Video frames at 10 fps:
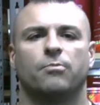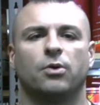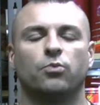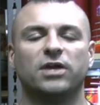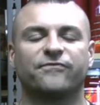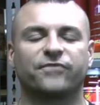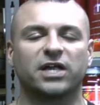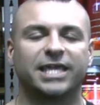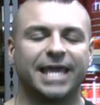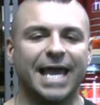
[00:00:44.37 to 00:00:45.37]
But we
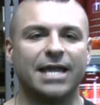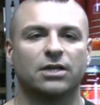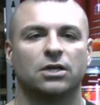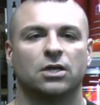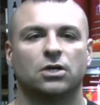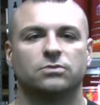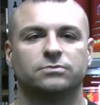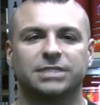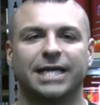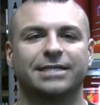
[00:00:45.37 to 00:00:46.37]
forget,
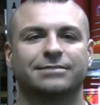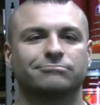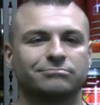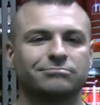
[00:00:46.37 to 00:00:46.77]
like,